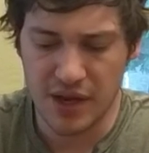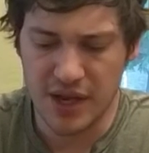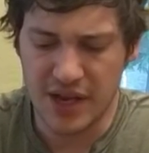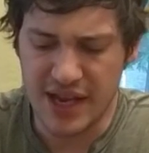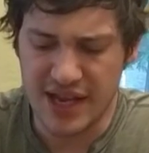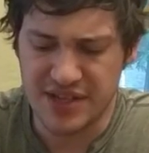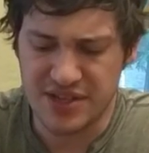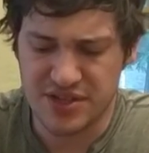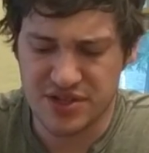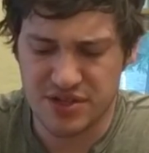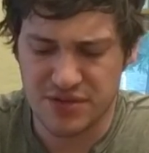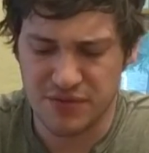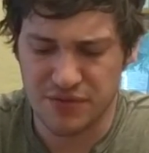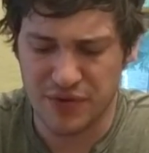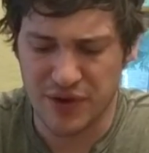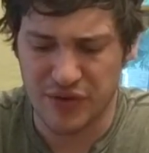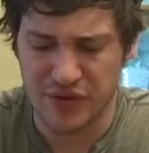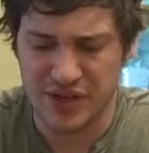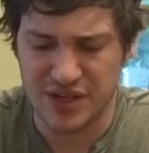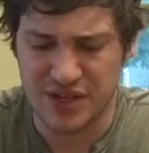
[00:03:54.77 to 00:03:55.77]
It's
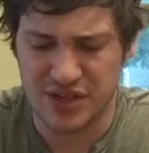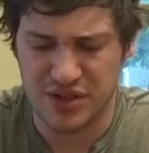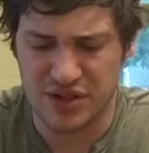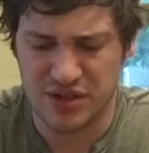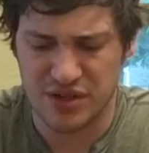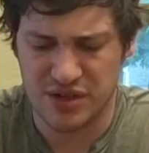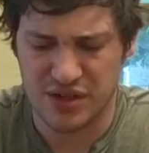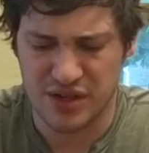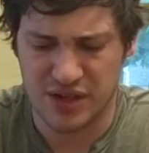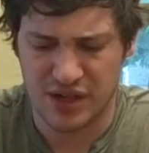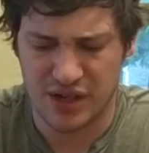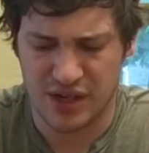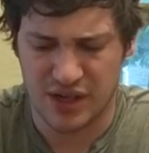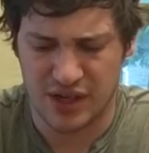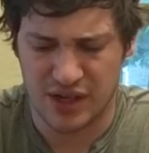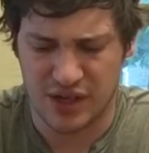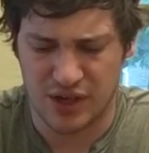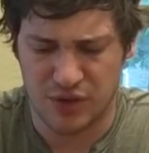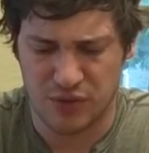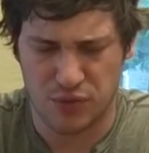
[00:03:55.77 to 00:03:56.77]
very
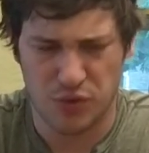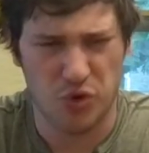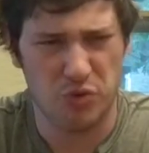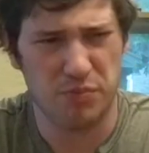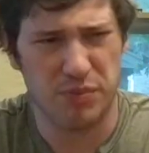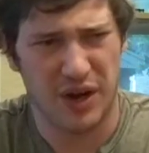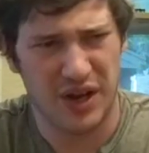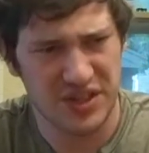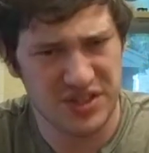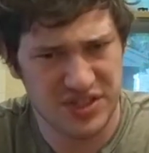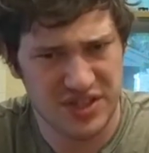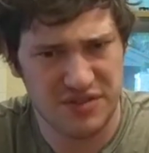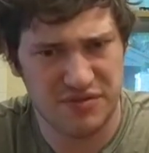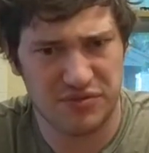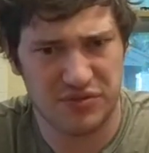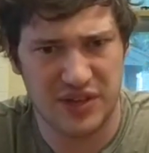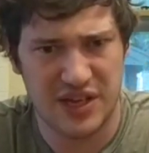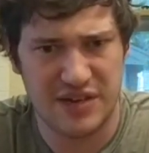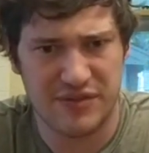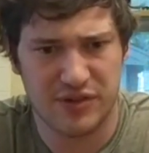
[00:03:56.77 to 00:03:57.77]
robust in
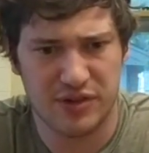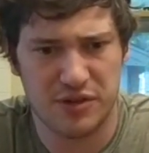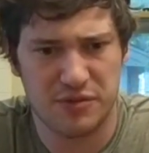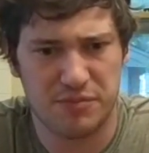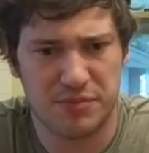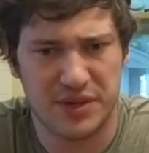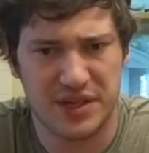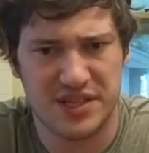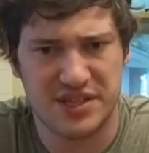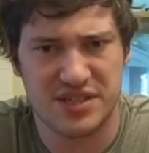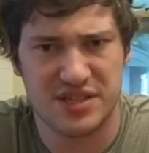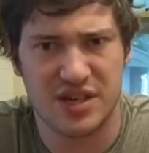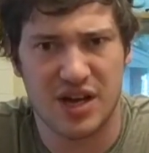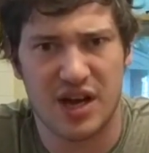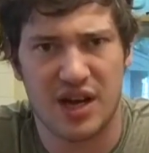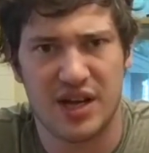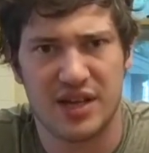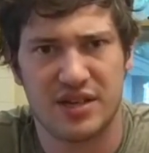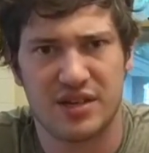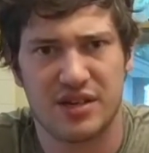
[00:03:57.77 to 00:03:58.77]
flavor, but it's
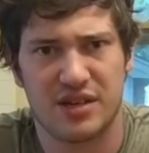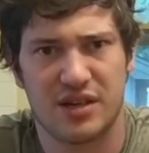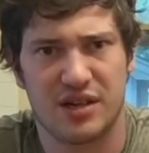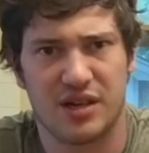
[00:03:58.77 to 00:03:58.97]
not